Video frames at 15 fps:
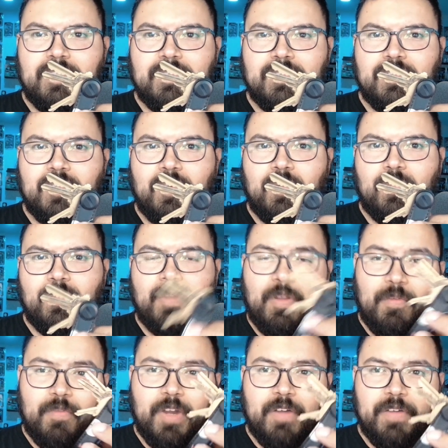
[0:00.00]
So
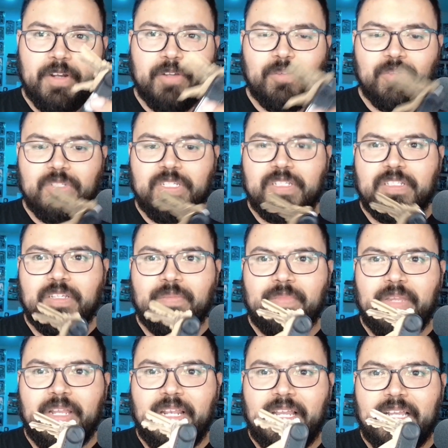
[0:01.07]
very, very cool system,
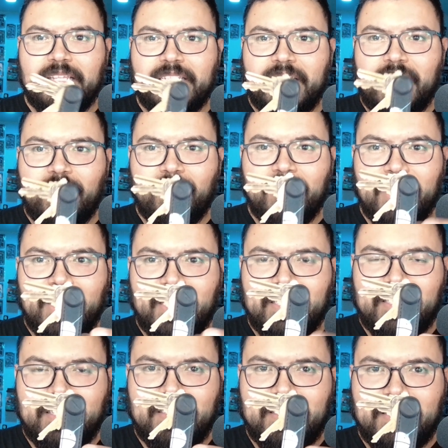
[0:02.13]
and like I said, I really
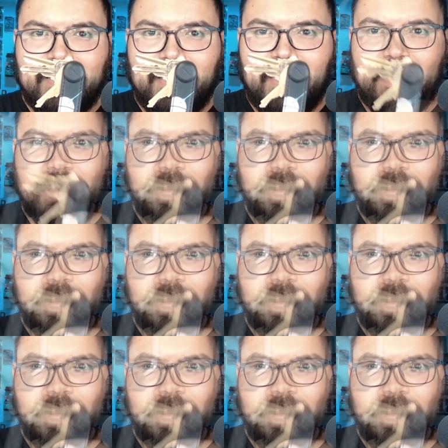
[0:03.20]
like this design.